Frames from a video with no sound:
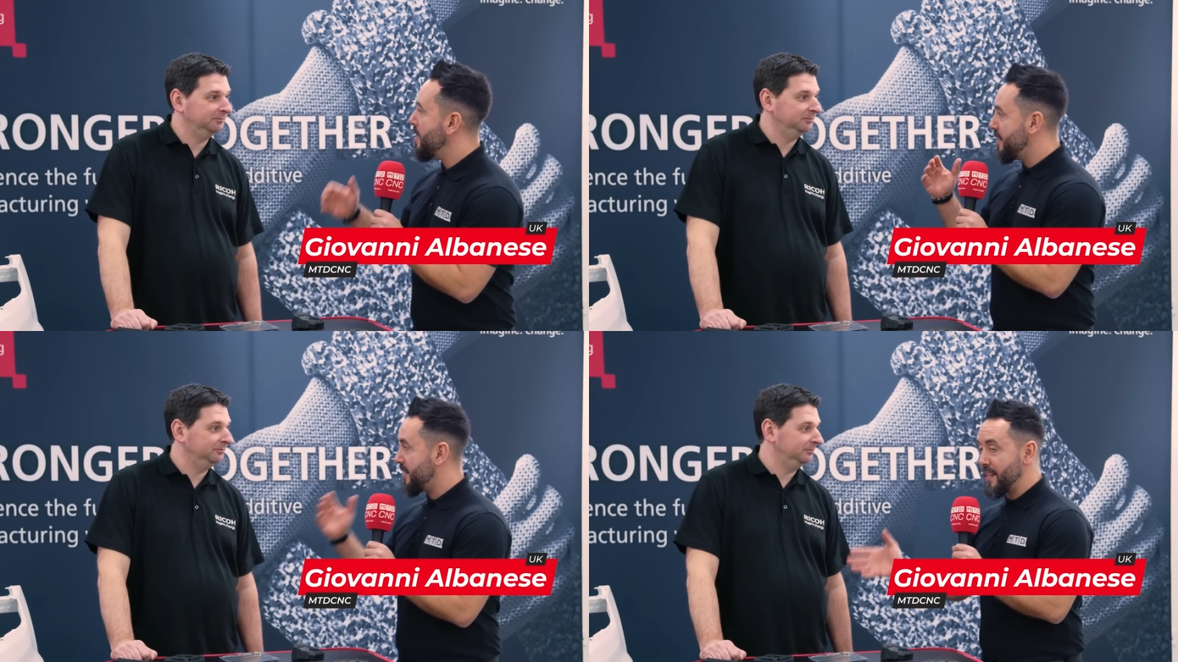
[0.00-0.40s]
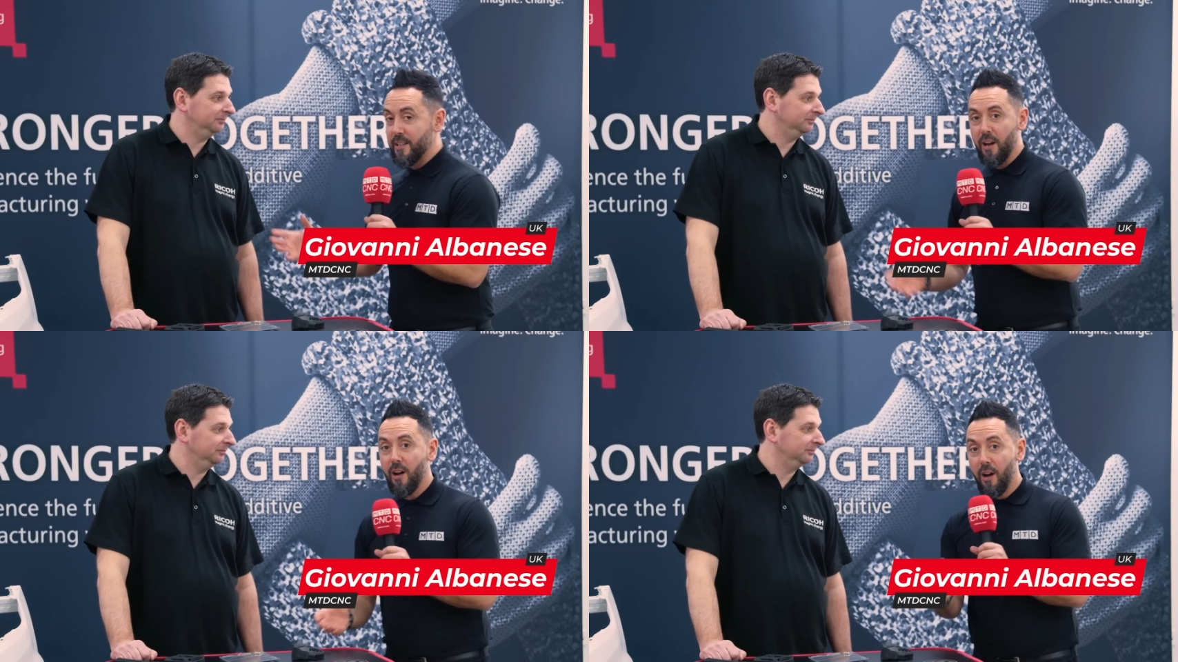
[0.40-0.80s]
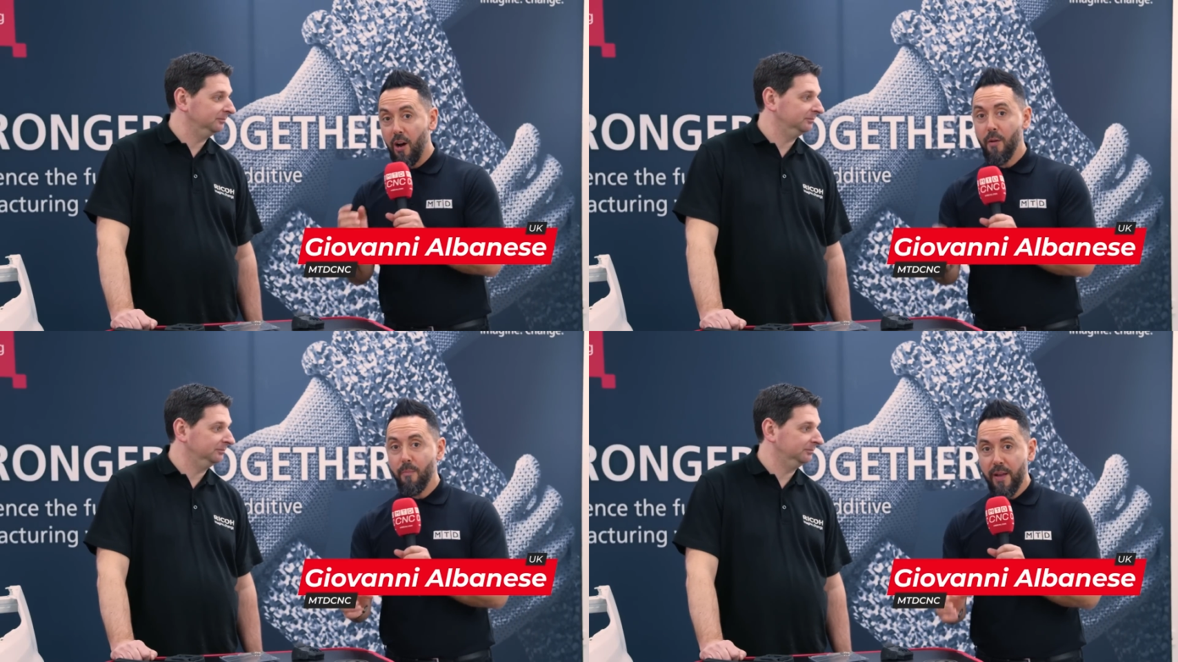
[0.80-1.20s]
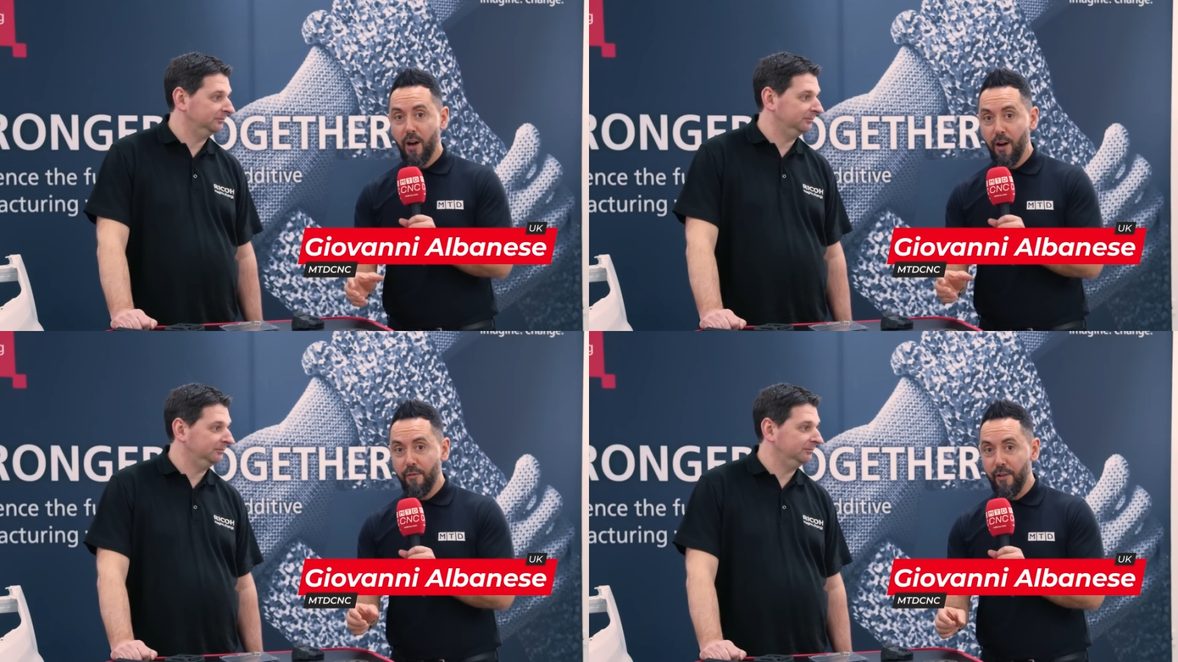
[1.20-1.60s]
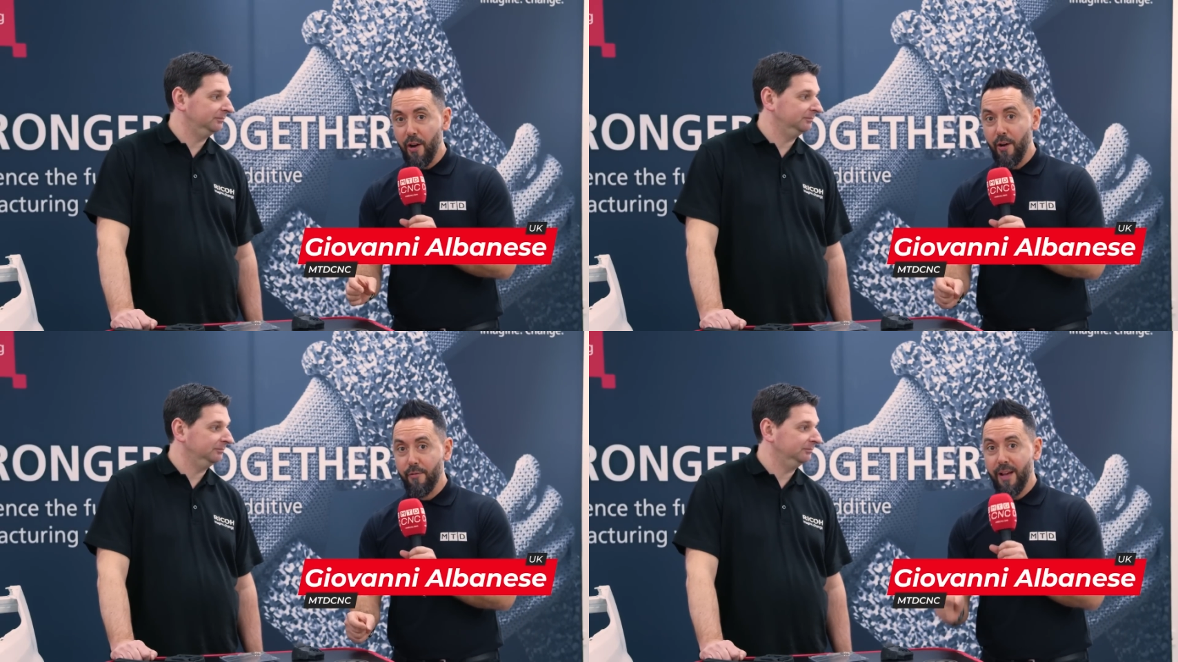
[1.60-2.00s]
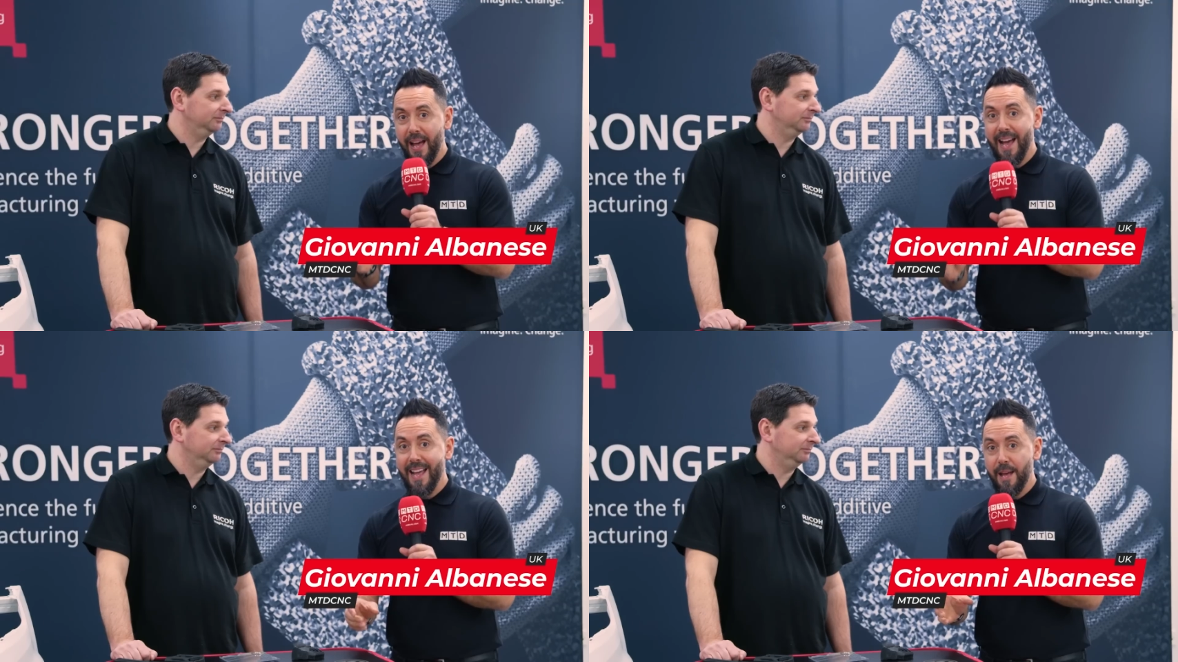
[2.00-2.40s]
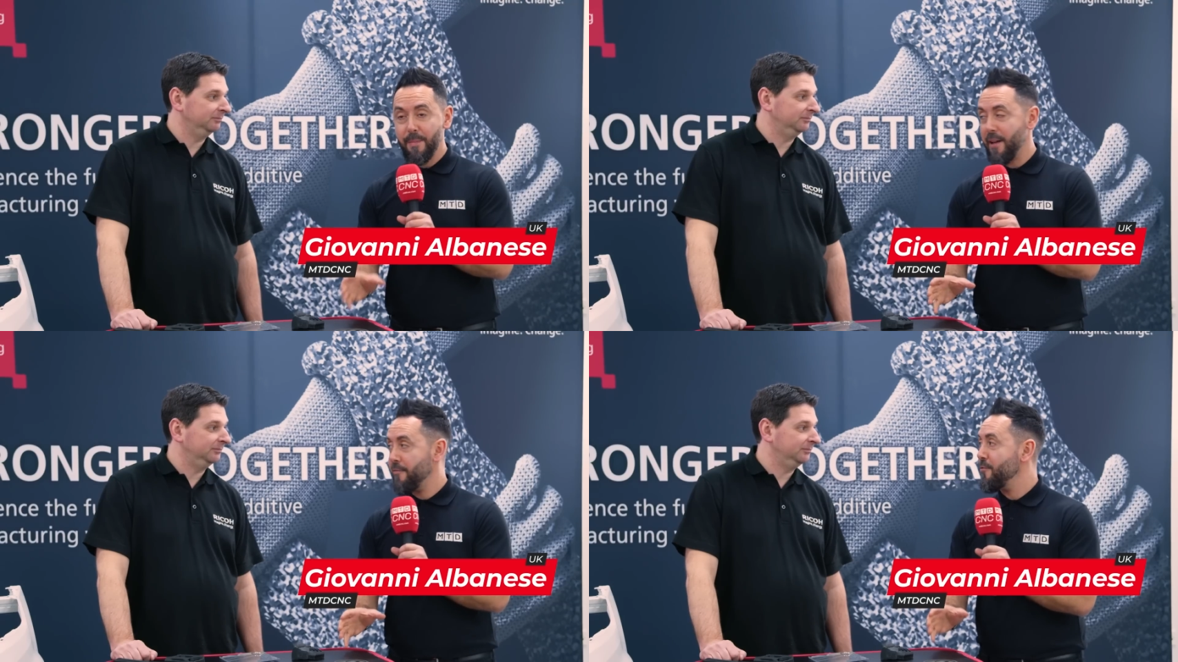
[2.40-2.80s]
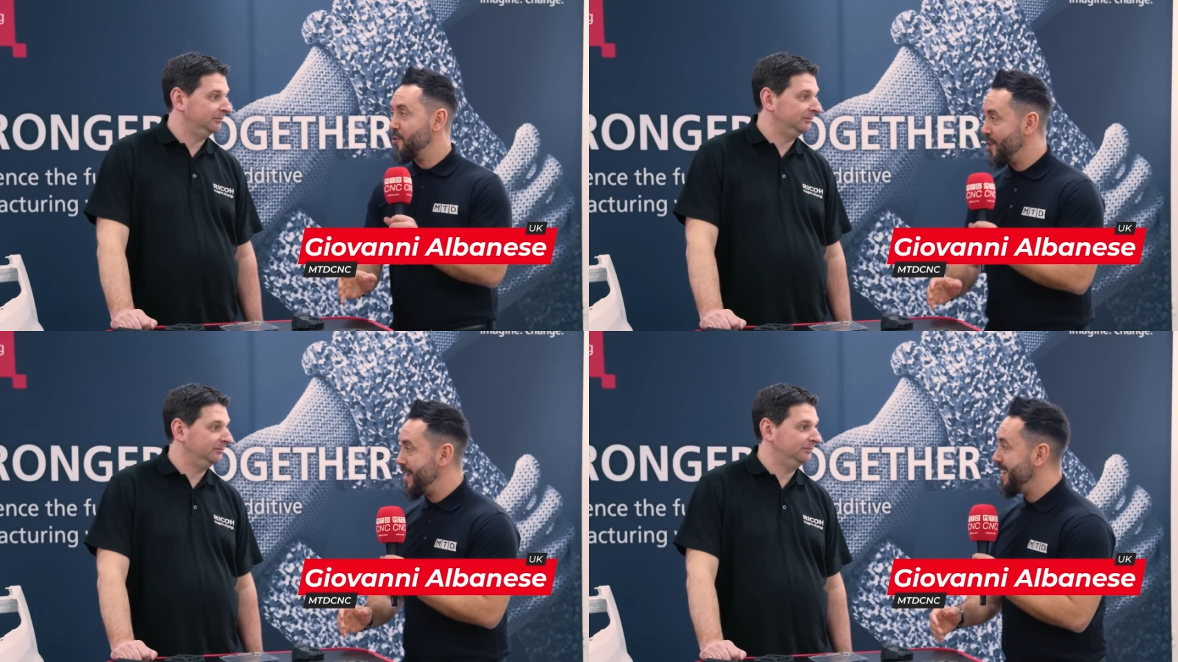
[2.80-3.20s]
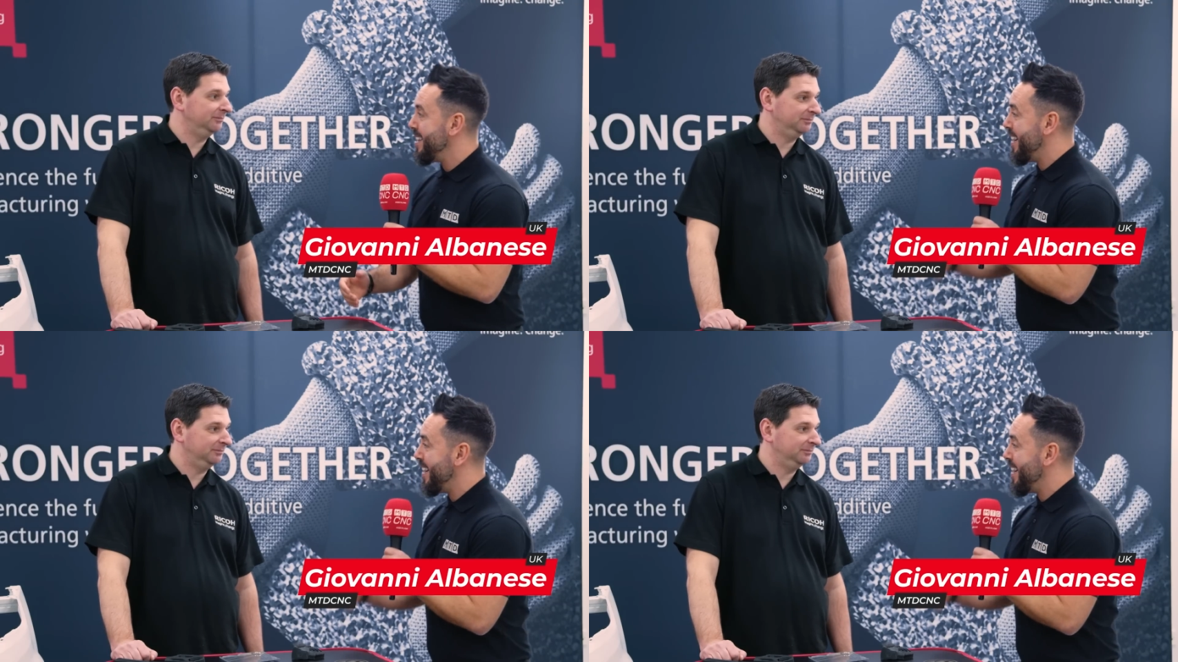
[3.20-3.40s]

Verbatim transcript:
Speaker 1: Centre on behalf of AMFG,